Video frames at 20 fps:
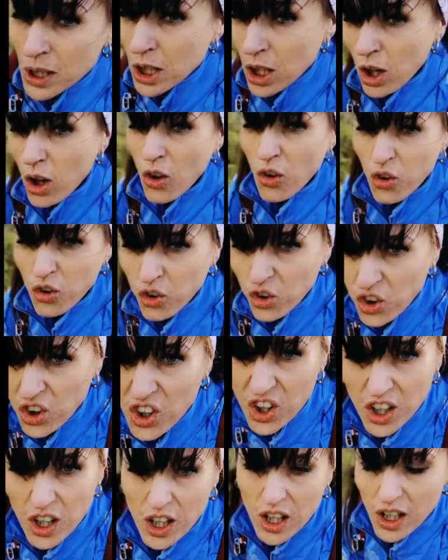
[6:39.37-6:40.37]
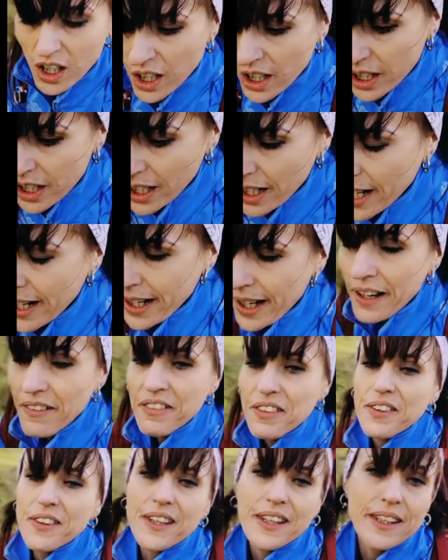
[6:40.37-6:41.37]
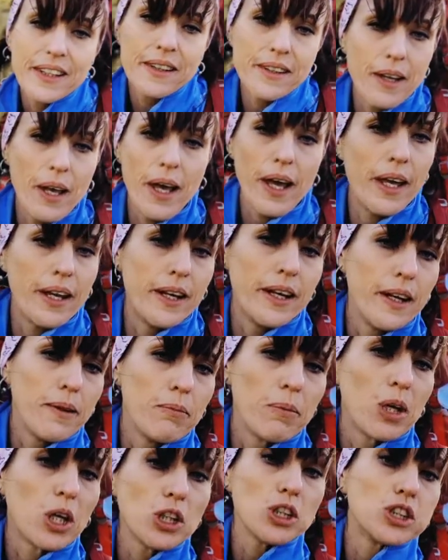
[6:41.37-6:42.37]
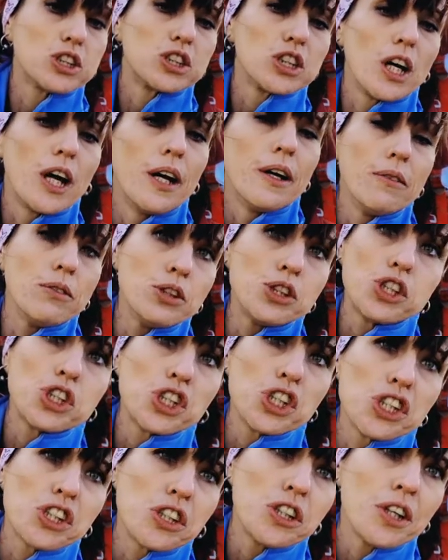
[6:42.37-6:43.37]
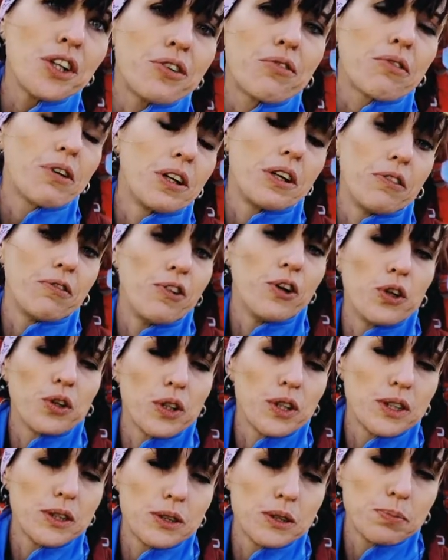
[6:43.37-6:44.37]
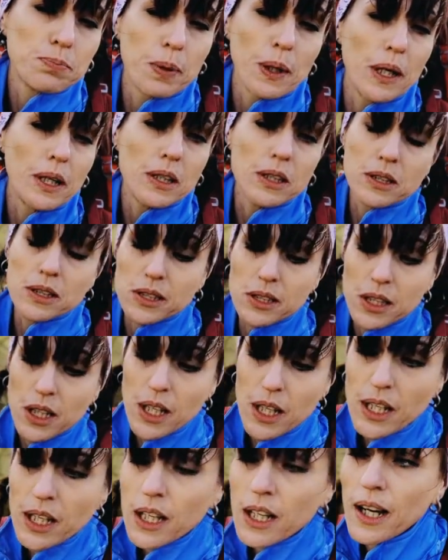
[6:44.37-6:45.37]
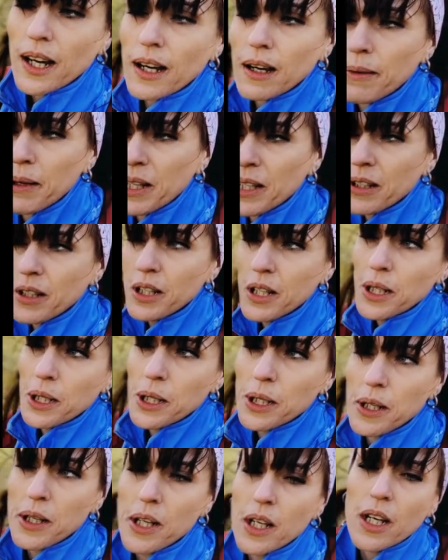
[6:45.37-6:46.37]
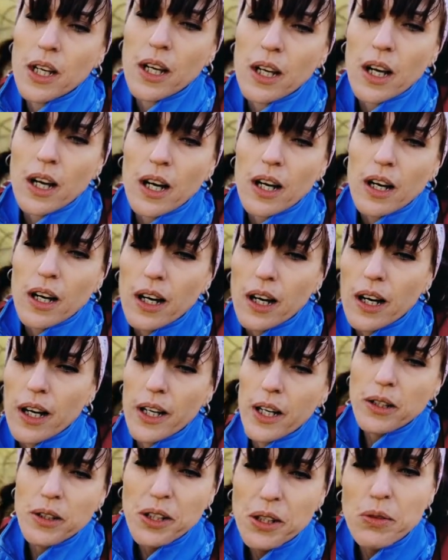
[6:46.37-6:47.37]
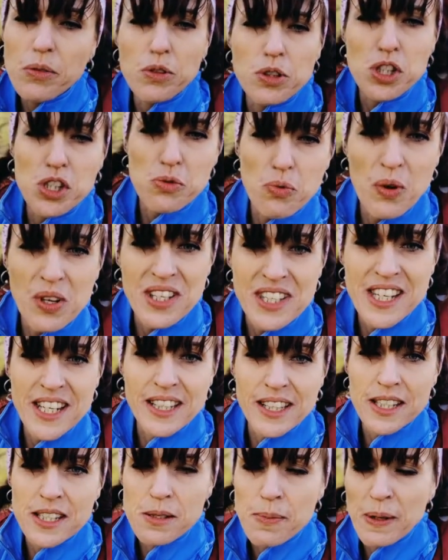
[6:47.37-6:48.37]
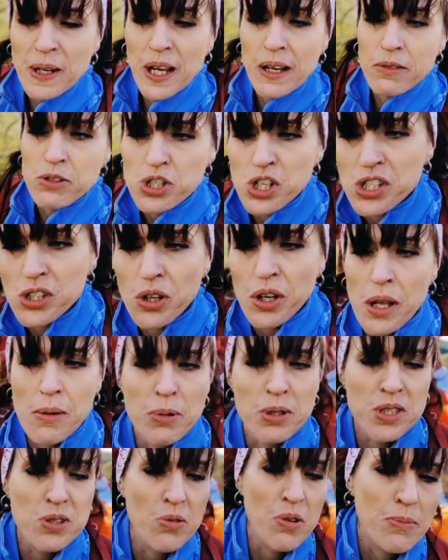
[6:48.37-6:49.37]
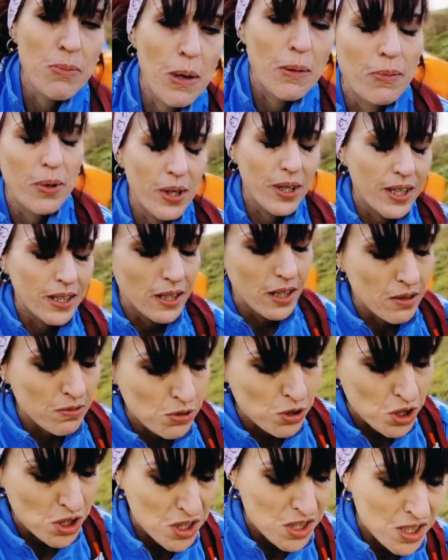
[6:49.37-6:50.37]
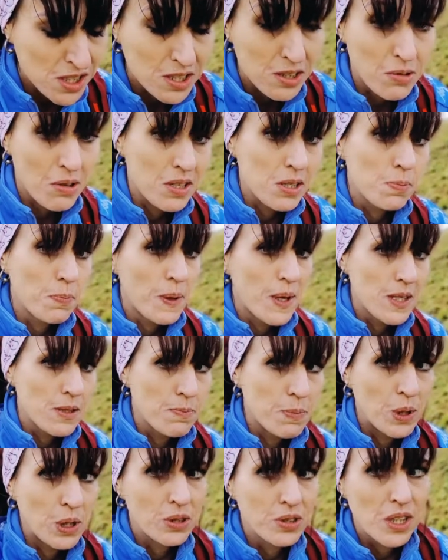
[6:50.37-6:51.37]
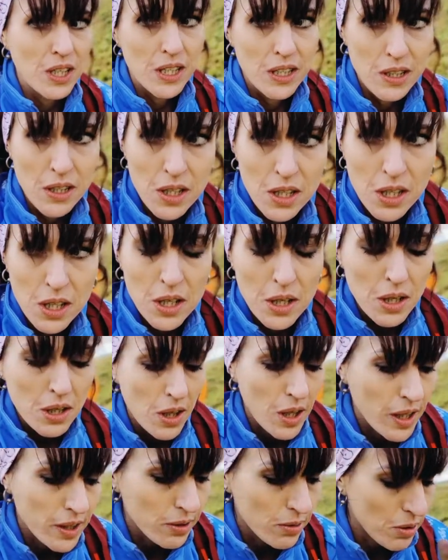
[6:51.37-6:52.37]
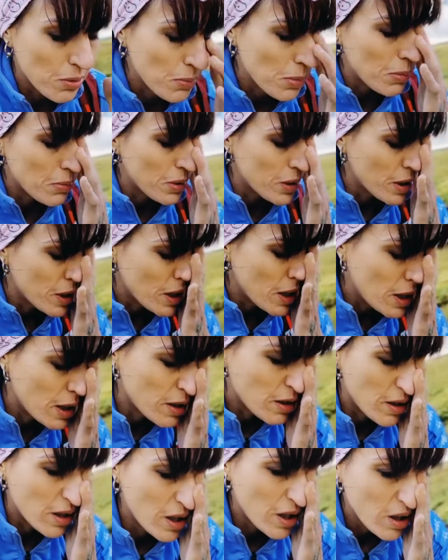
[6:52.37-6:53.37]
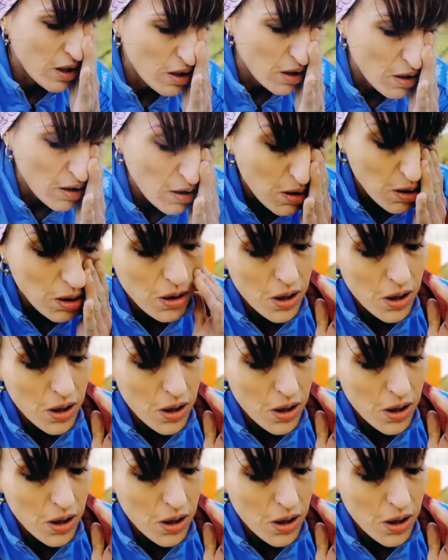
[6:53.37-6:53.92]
Clough. I haven't done and because I was just not ready for this part. I mean I know that it was just one sentence but I was just not able to remember it. It was just this trespass built in I don't remember the year. Oh,